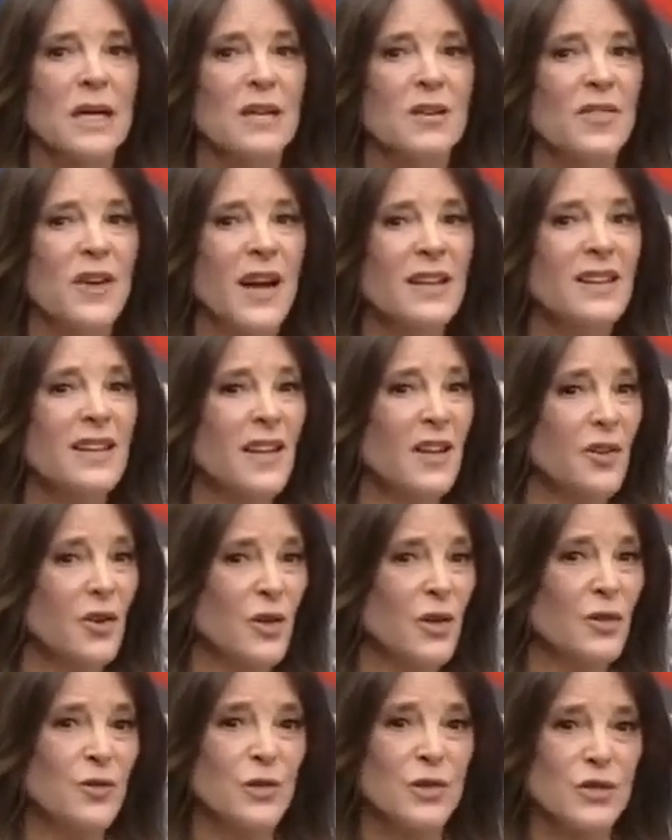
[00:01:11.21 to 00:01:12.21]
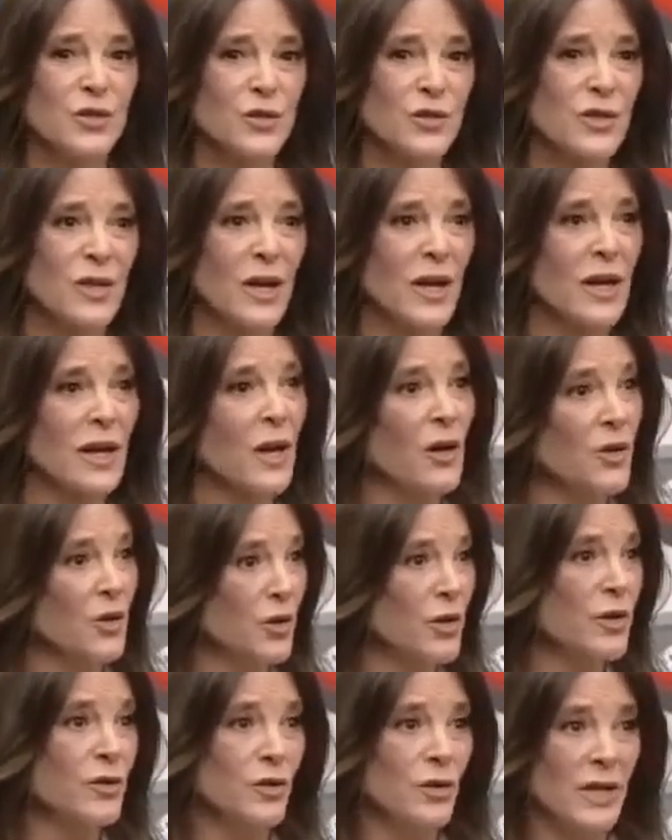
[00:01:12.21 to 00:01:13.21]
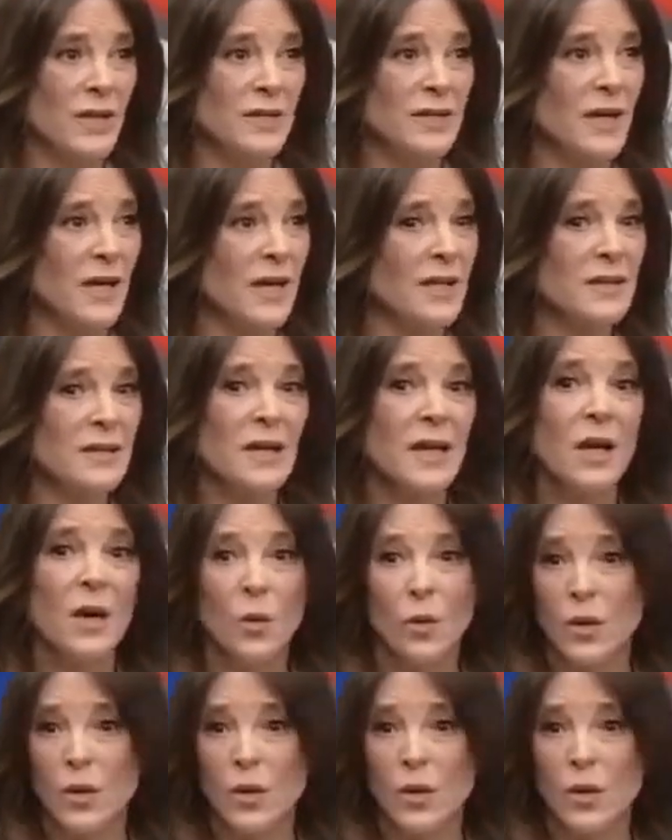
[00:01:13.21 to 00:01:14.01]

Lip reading: The fact that other countries are saying, you're going to do that to us,